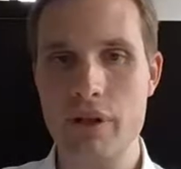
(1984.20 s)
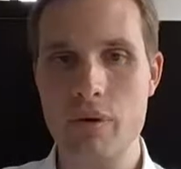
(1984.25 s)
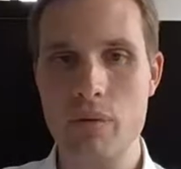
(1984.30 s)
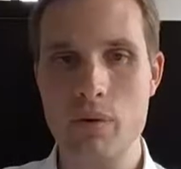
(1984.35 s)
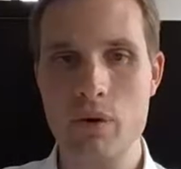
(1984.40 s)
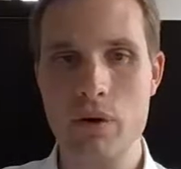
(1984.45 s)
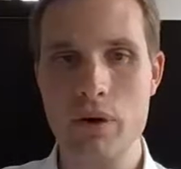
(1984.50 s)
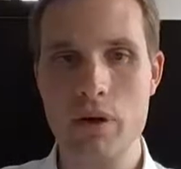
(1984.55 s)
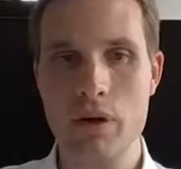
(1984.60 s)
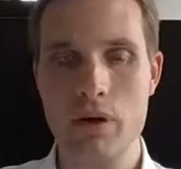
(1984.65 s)

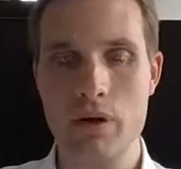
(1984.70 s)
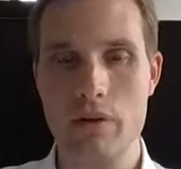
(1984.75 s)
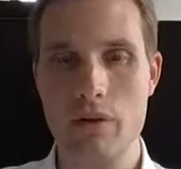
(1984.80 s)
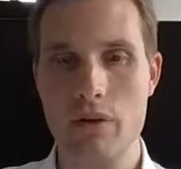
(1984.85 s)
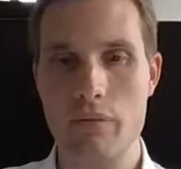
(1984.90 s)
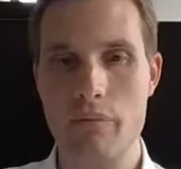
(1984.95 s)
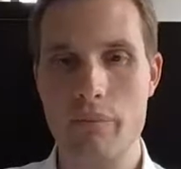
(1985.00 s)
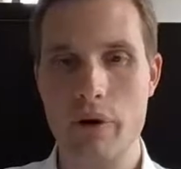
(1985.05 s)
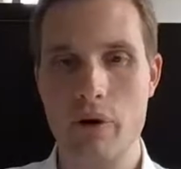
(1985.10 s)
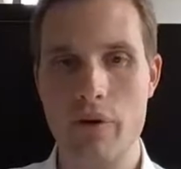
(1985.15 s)
work
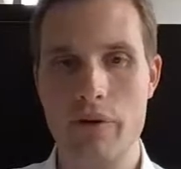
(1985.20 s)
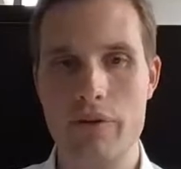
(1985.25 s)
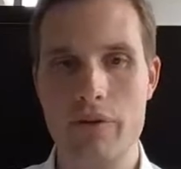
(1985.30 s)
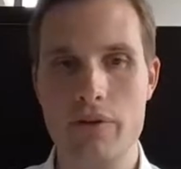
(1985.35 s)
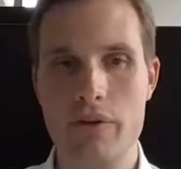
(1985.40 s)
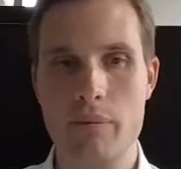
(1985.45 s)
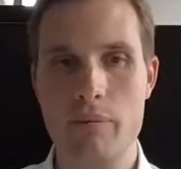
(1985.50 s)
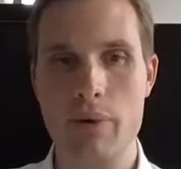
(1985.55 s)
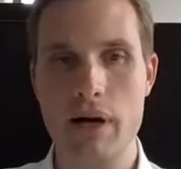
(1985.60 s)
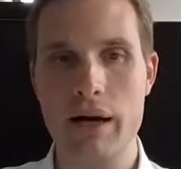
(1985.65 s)
on both
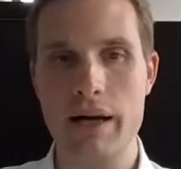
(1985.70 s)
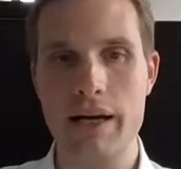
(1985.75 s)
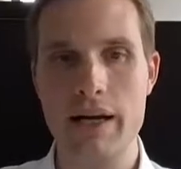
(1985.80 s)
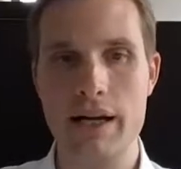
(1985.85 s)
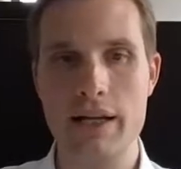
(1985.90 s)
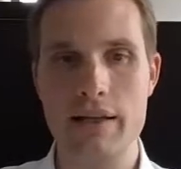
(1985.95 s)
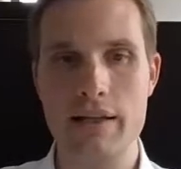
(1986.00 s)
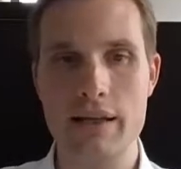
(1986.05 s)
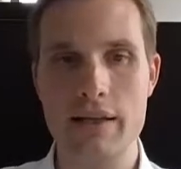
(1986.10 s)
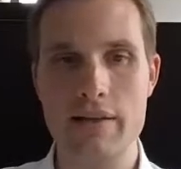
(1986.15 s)
the buy
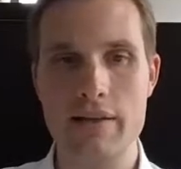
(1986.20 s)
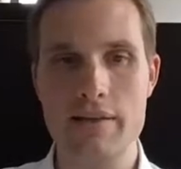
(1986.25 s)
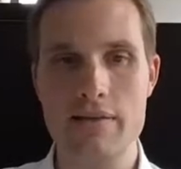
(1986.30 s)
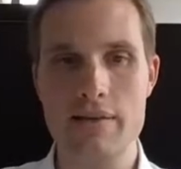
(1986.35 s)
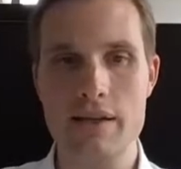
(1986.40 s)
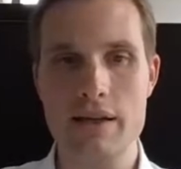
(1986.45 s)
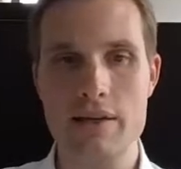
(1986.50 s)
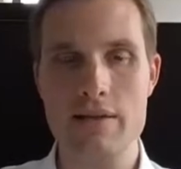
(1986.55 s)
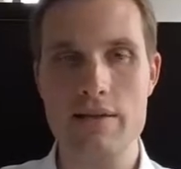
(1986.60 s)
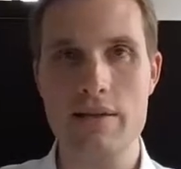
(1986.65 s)
and the
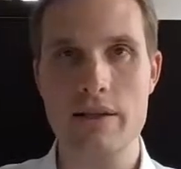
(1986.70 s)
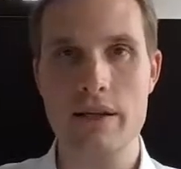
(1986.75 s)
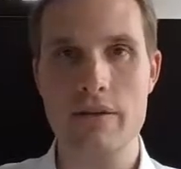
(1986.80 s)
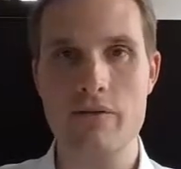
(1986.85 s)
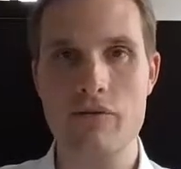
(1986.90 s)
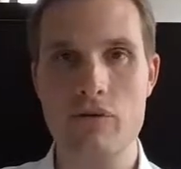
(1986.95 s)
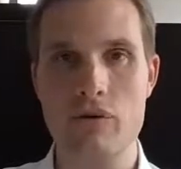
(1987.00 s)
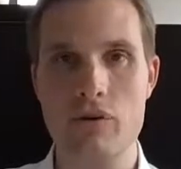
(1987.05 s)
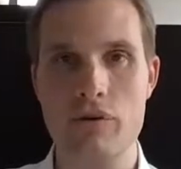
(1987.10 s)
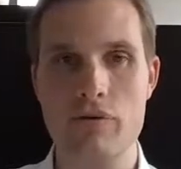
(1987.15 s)
sell side
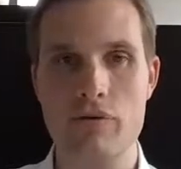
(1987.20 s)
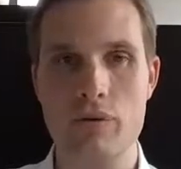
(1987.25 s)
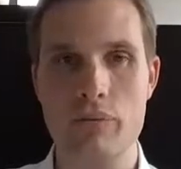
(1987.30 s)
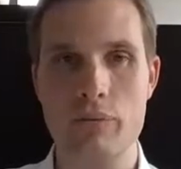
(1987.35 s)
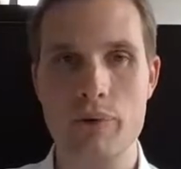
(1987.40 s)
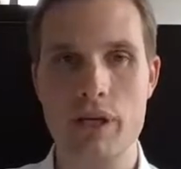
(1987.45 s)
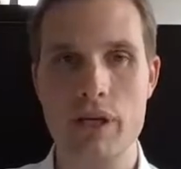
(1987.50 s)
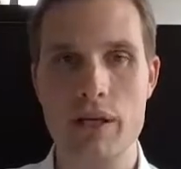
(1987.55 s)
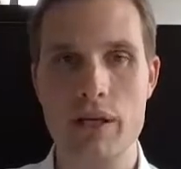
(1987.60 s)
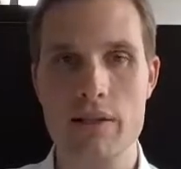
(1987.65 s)
for
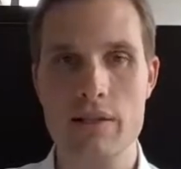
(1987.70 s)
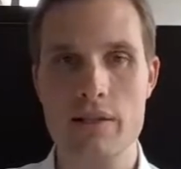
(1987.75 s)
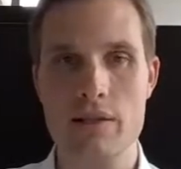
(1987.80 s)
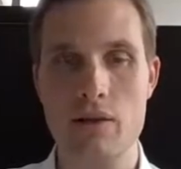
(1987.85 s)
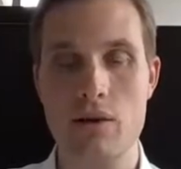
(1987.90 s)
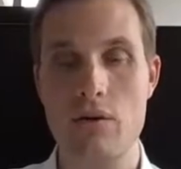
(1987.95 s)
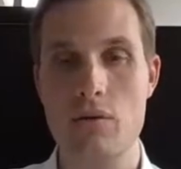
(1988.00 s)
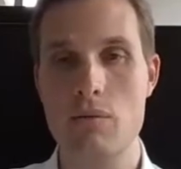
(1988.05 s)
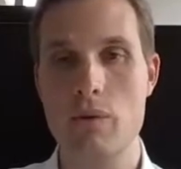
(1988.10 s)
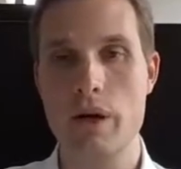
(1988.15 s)
PEs
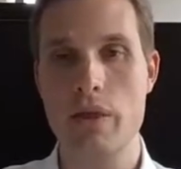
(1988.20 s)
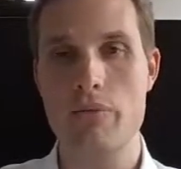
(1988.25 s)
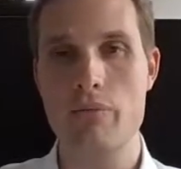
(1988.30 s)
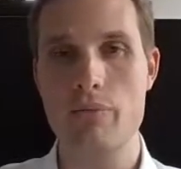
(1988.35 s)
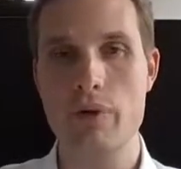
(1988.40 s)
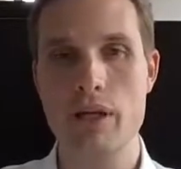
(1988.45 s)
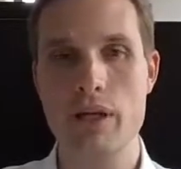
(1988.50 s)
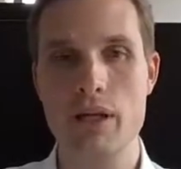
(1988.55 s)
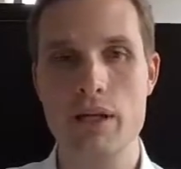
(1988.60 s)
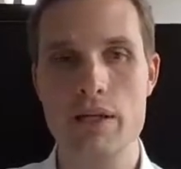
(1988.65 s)
or with
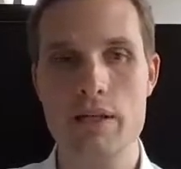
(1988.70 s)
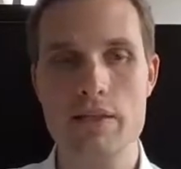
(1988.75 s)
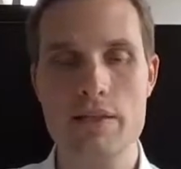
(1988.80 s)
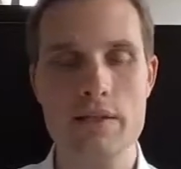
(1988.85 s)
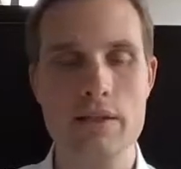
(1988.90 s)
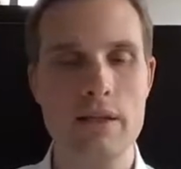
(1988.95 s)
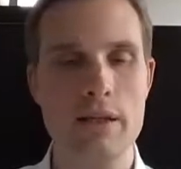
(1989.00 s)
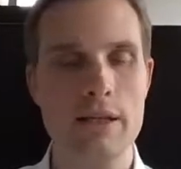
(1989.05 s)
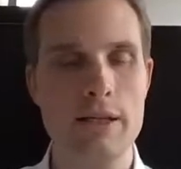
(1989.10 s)
PEs.